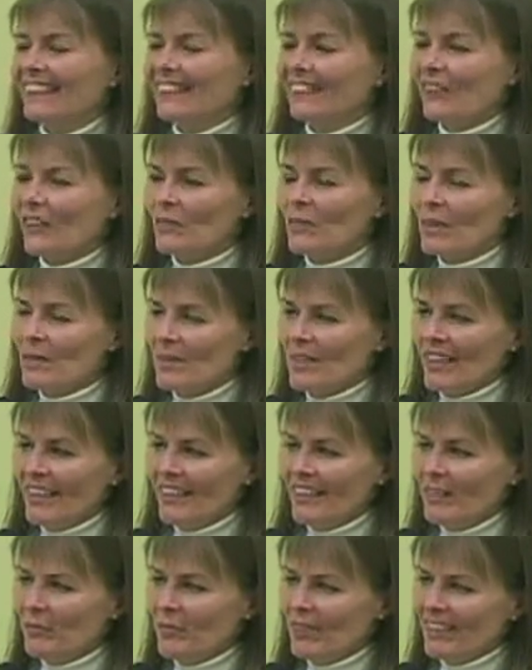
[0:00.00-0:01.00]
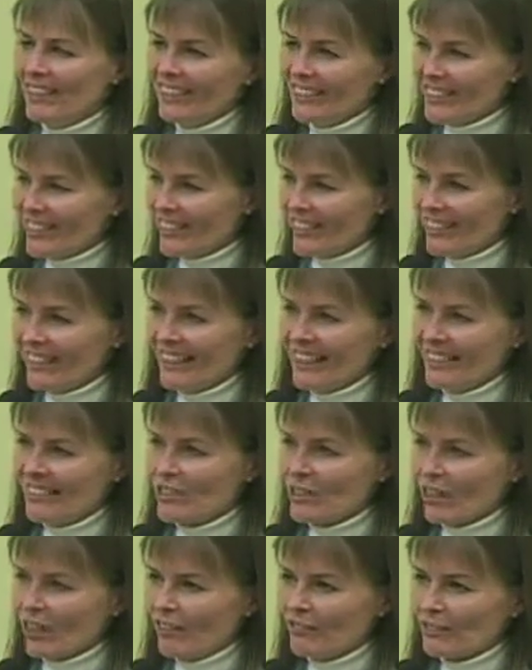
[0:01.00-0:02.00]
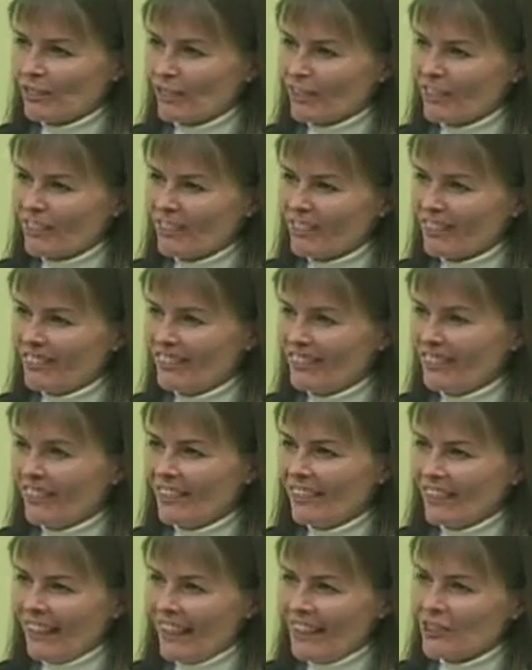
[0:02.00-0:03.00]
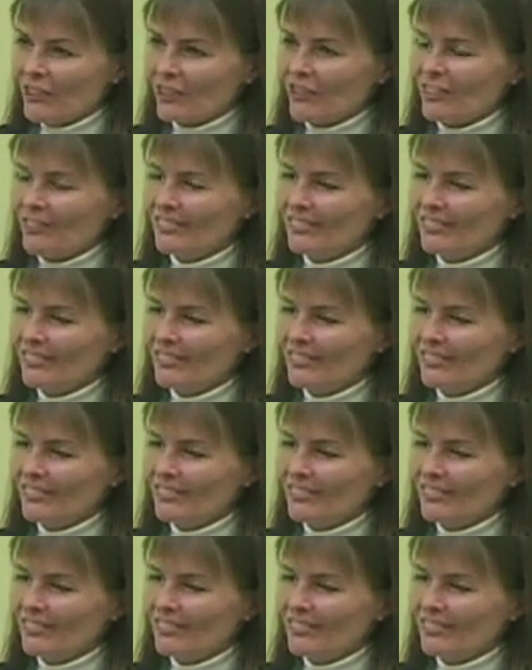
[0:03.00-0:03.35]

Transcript: Or maybe they diminish and get softer, lighter.